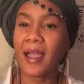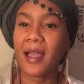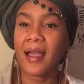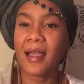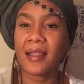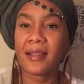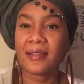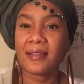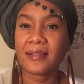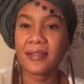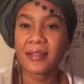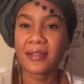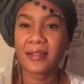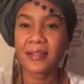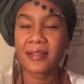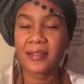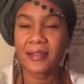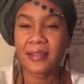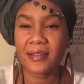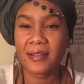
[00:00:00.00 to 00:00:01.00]
at,
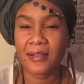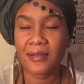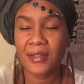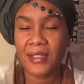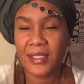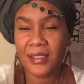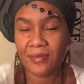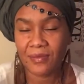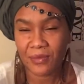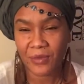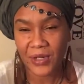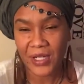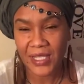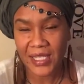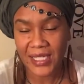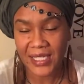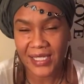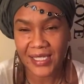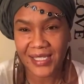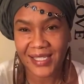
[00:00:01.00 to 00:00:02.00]
you need one of
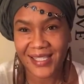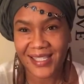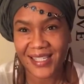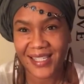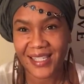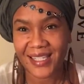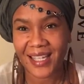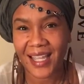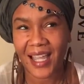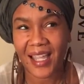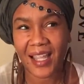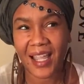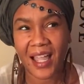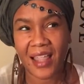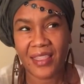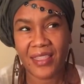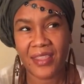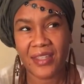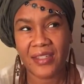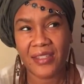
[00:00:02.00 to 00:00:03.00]
these. I
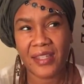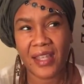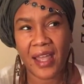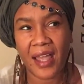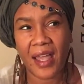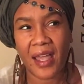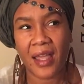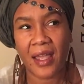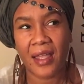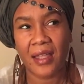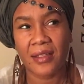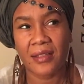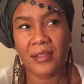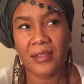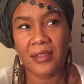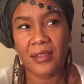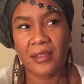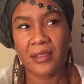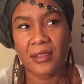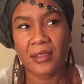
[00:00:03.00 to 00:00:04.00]
got this at
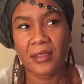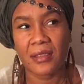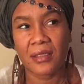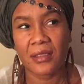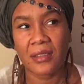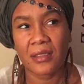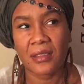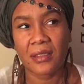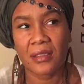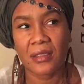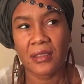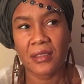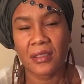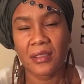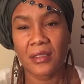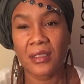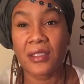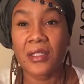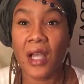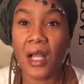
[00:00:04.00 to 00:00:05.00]

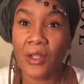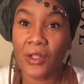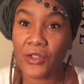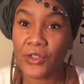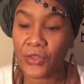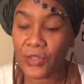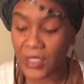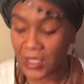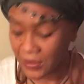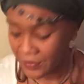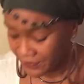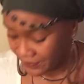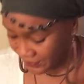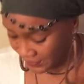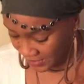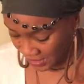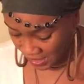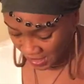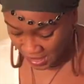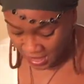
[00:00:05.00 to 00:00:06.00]
the Dollar Tree.
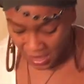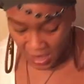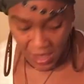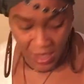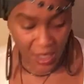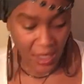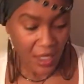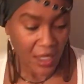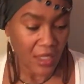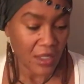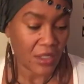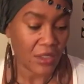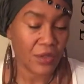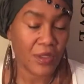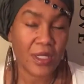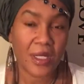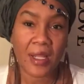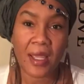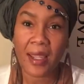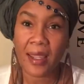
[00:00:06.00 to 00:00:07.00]
You
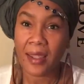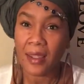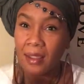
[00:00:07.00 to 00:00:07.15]
need a